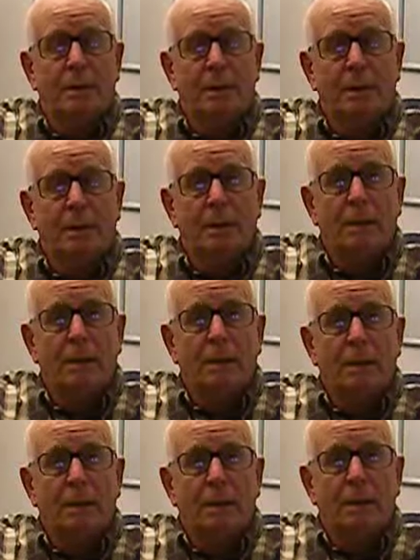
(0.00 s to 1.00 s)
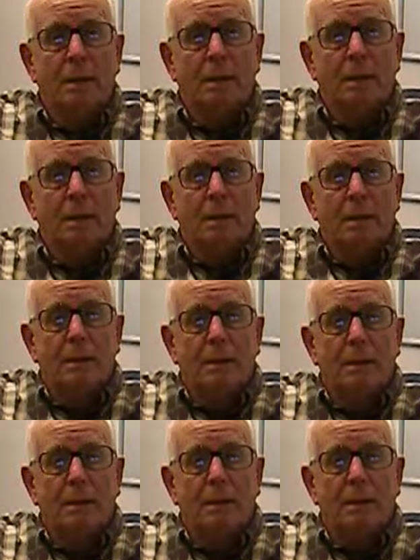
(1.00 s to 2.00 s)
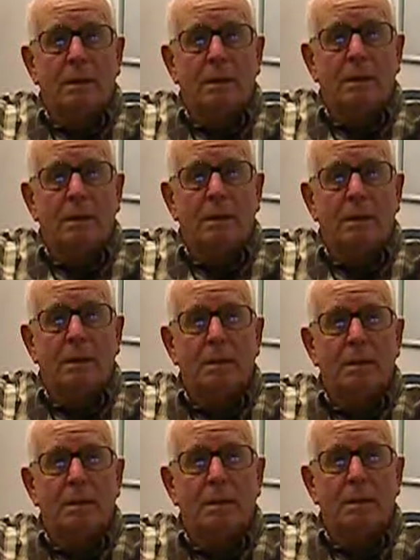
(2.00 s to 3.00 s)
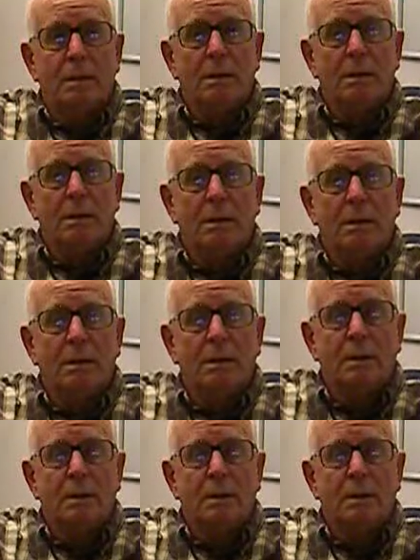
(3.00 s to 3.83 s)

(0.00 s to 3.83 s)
(no one is talking)